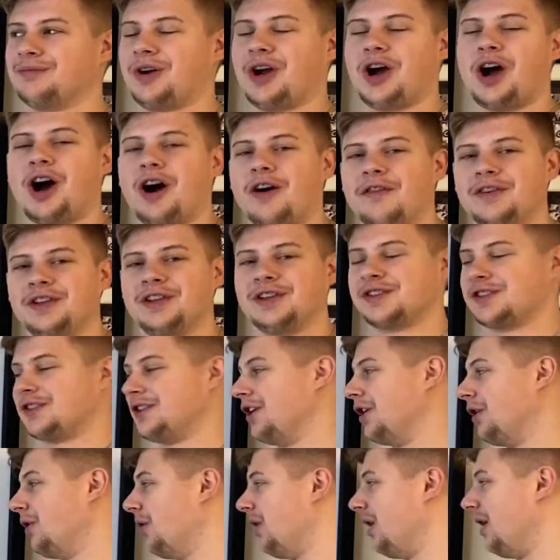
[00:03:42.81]
obvious,
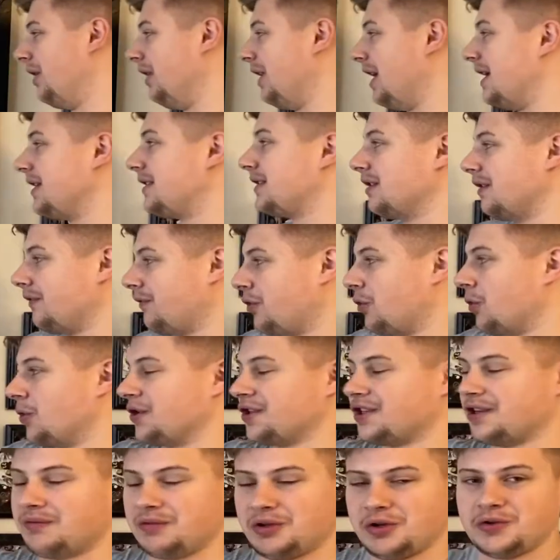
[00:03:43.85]
though, unless, of
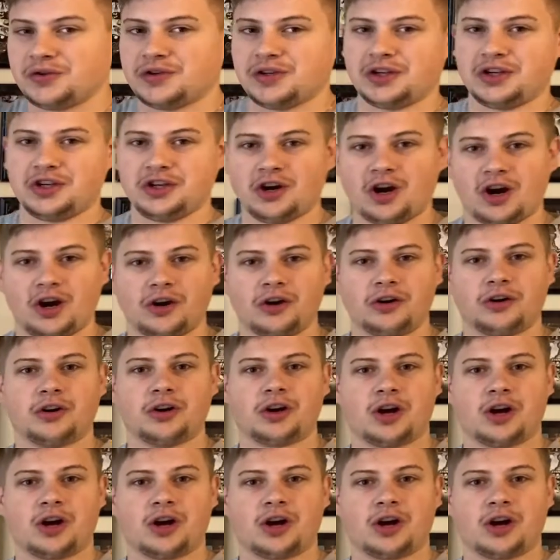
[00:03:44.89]
course, I'm using Jagr,